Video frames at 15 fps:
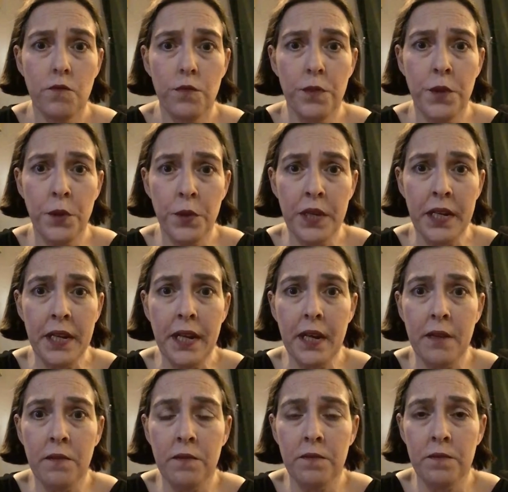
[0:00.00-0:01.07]

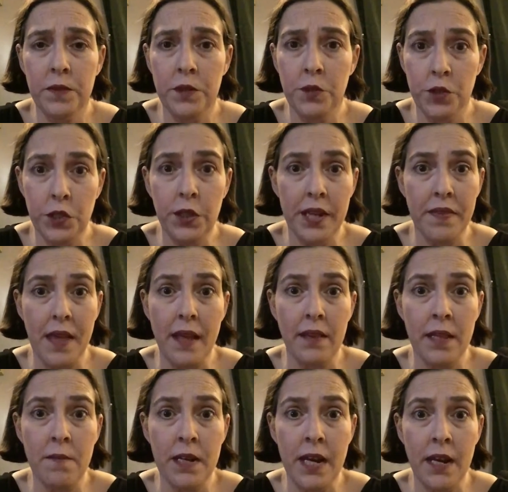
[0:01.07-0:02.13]
you still get that
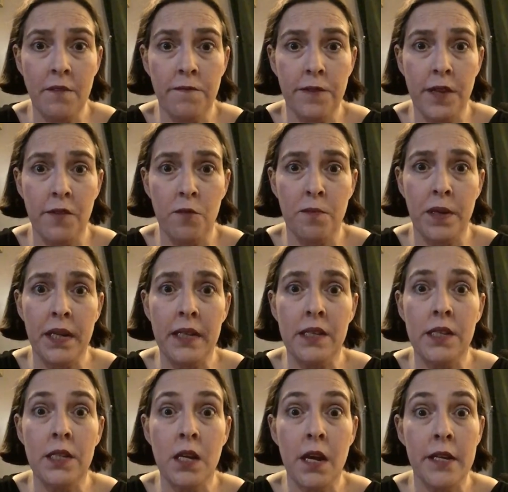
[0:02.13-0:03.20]
lemonade flavor, but
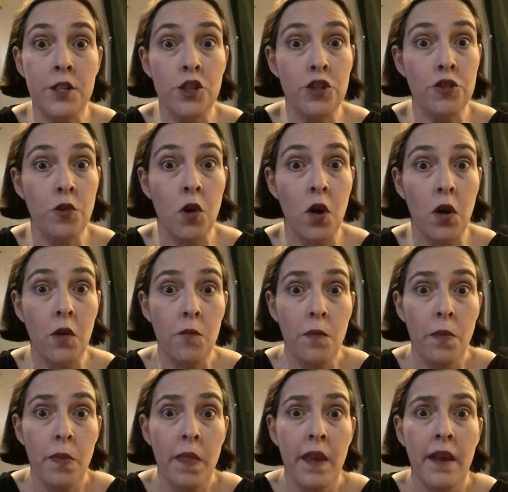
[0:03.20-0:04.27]
it's not as strong.
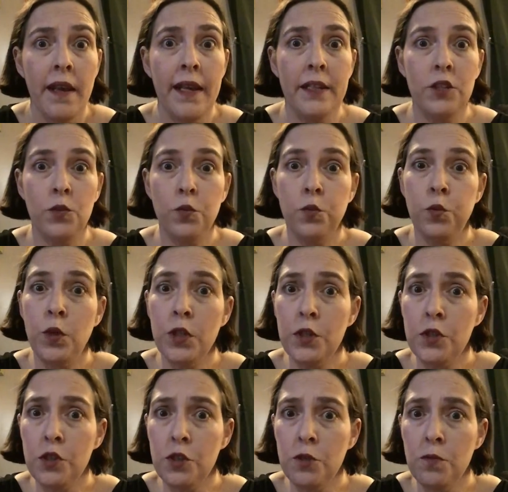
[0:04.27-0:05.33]
It's real
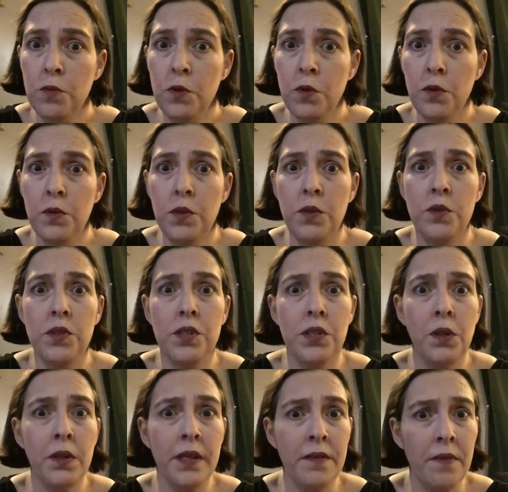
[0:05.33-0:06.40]
smooth. You
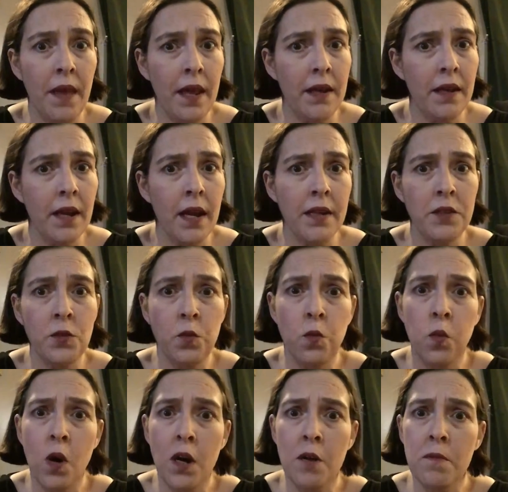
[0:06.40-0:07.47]
still get that nice
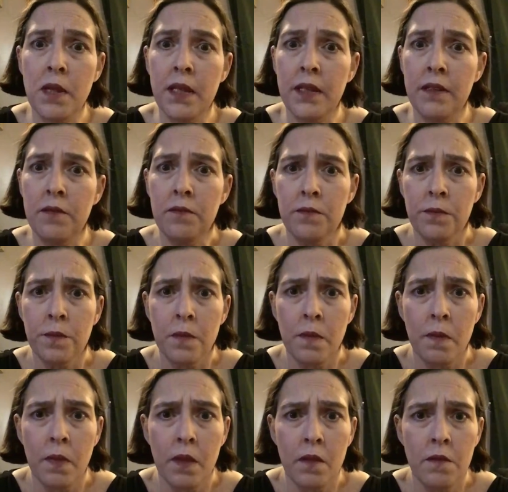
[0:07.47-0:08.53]
watermelon
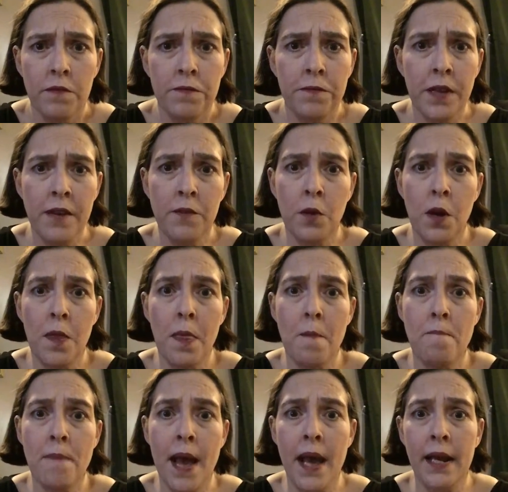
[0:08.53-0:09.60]
flavor on the
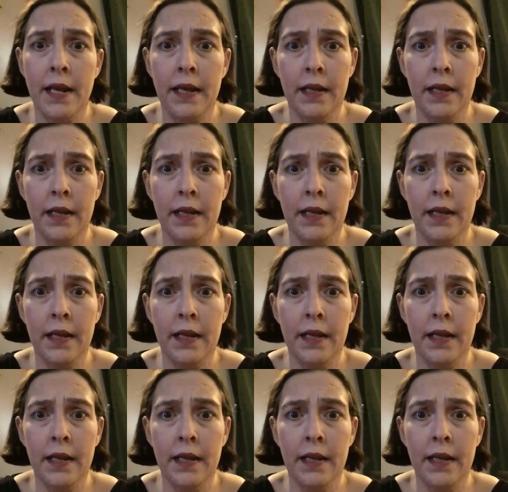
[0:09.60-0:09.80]
back